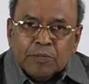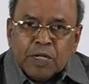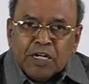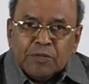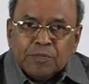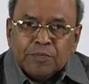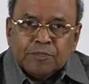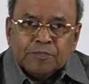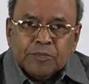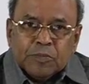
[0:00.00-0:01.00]
and
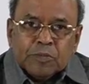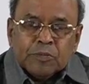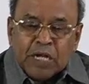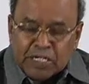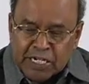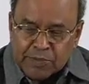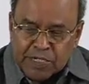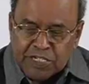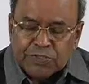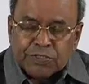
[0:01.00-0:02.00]
that
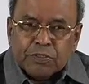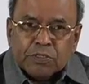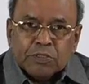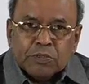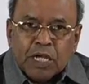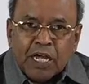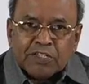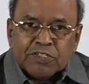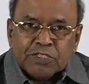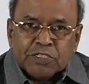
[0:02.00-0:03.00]
means
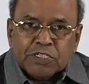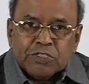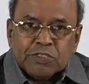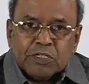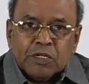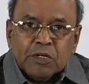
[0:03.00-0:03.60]
axis is